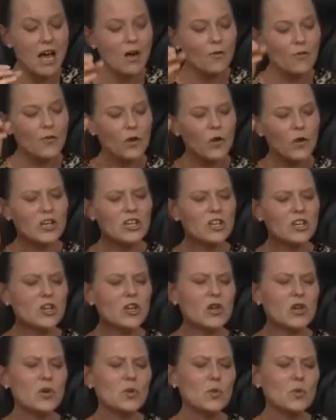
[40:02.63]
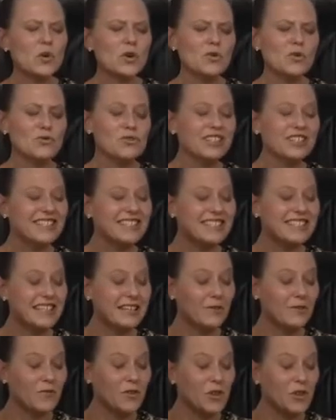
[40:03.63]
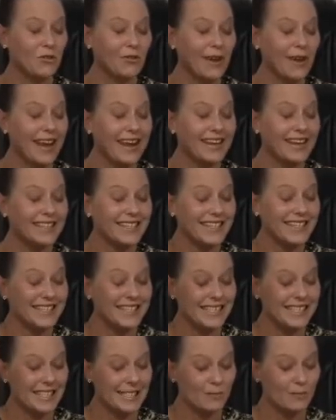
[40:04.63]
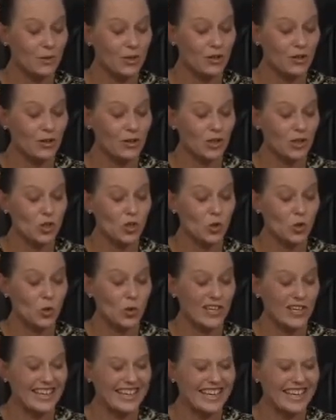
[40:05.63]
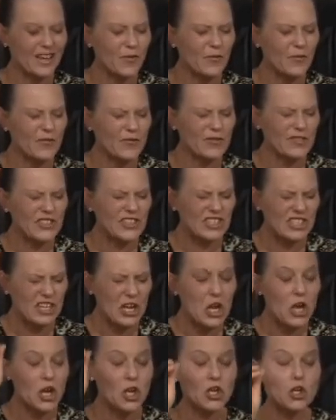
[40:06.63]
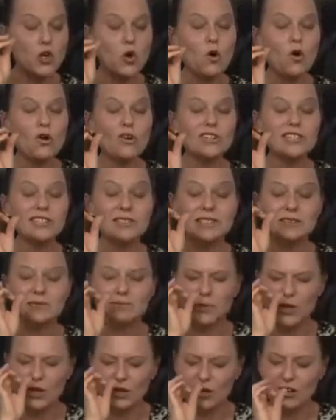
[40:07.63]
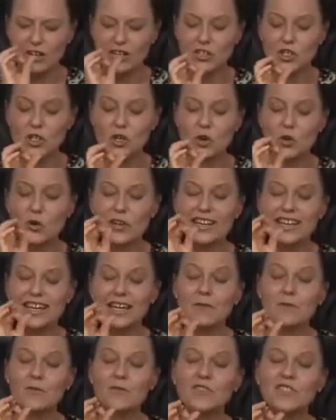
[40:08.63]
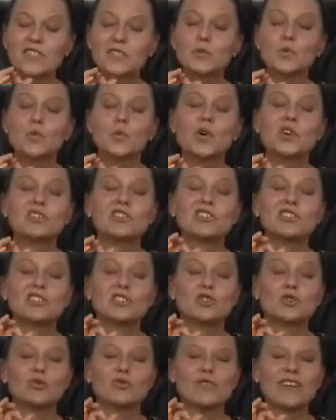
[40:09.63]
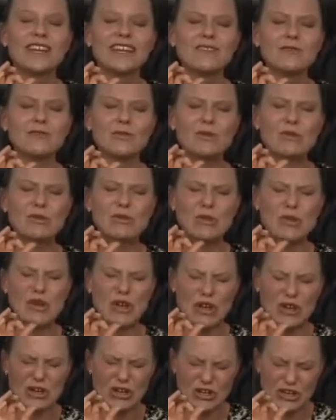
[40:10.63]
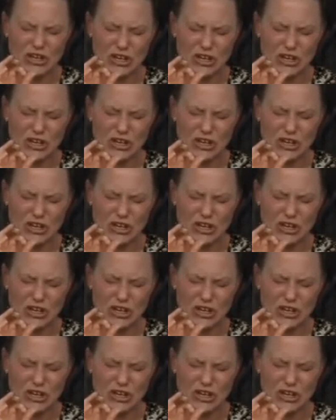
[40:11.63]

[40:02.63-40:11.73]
for you will receive greater spiritual gifts. Your spiritual gifts will strengthen,